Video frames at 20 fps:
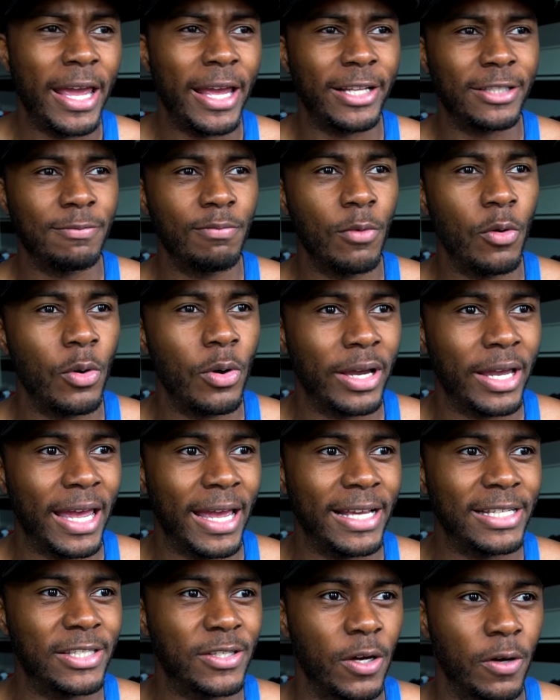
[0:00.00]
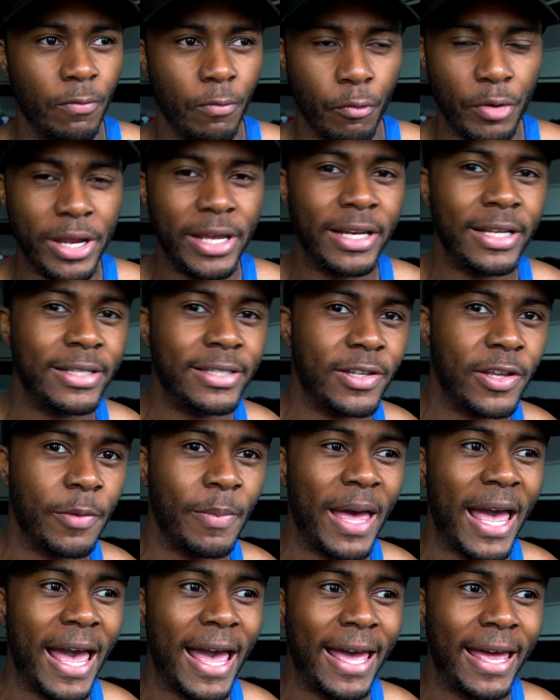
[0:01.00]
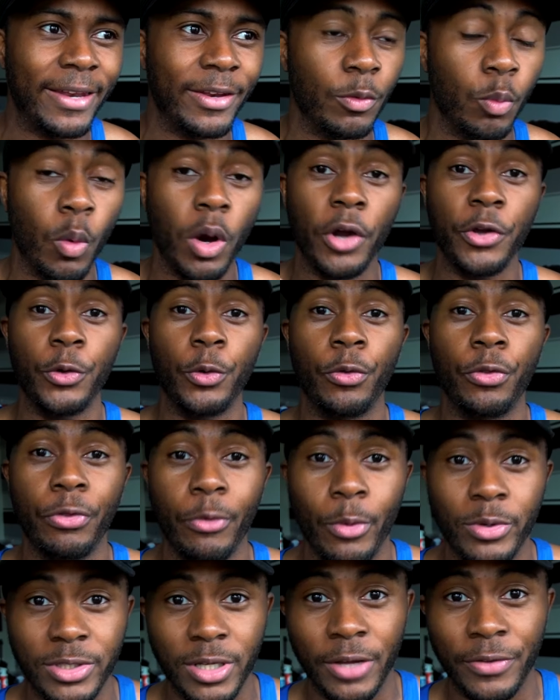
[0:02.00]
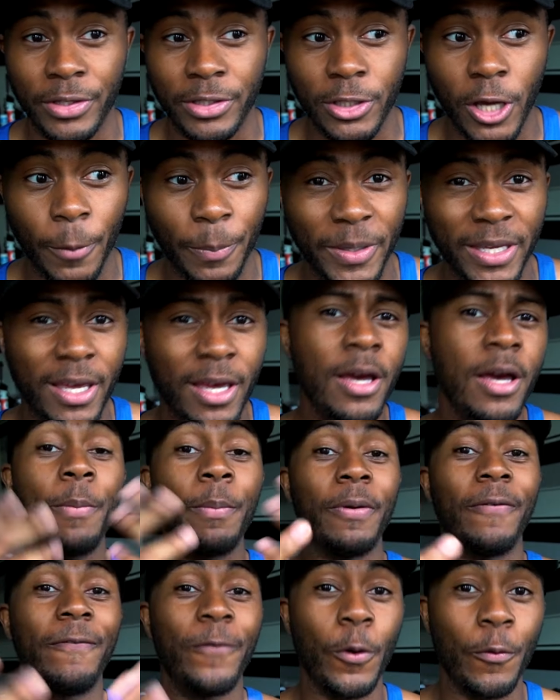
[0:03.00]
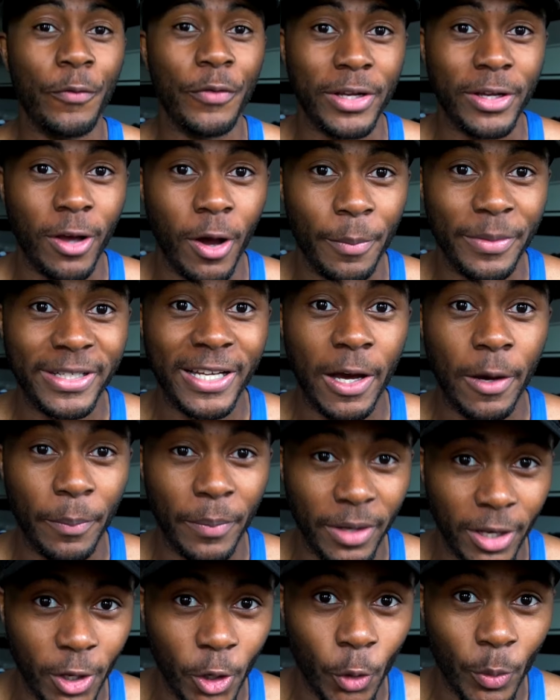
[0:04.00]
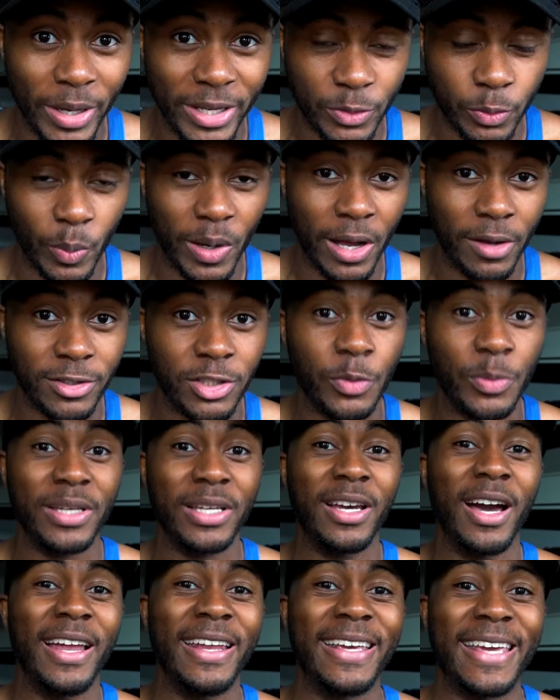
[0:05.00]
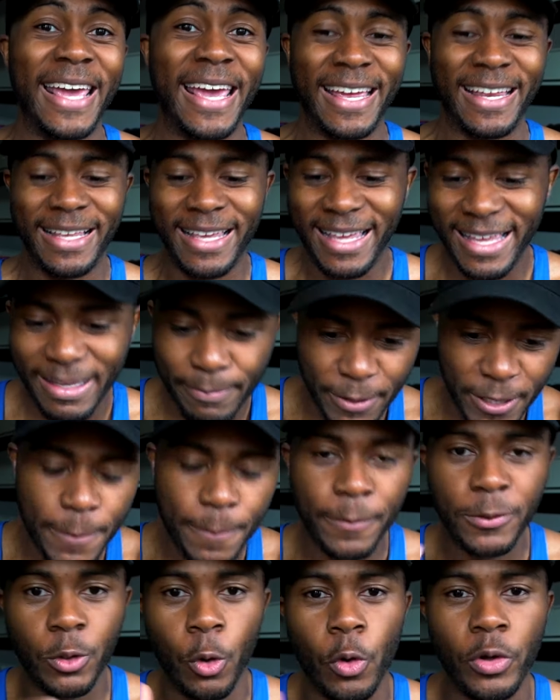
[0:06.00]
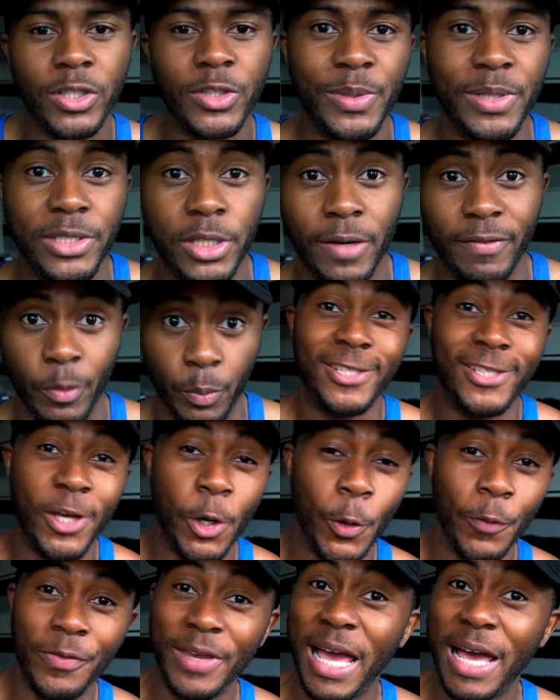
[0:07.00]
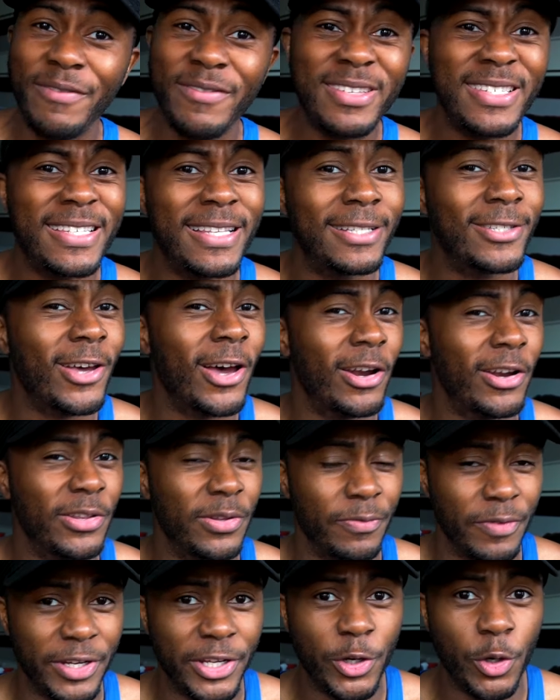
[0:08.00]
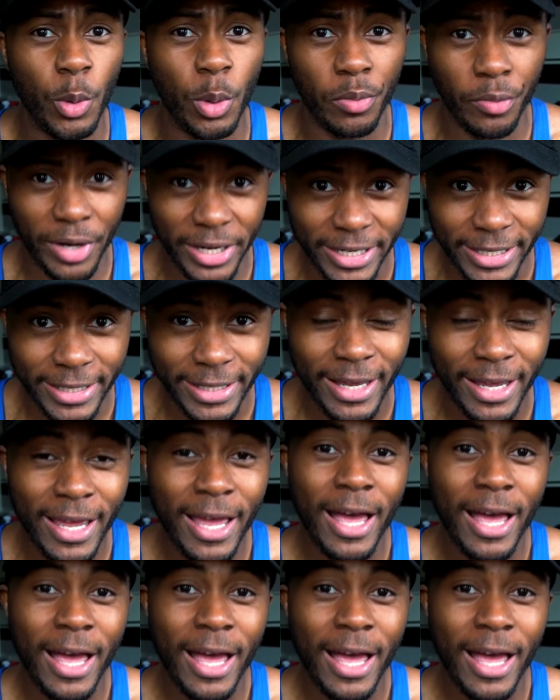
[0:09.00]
It's more a case of realism and what are your thoughts on the topic, but feel free to comment down below as well so we can kind of get people talking to each other. So if you haven't seen the title of the video already,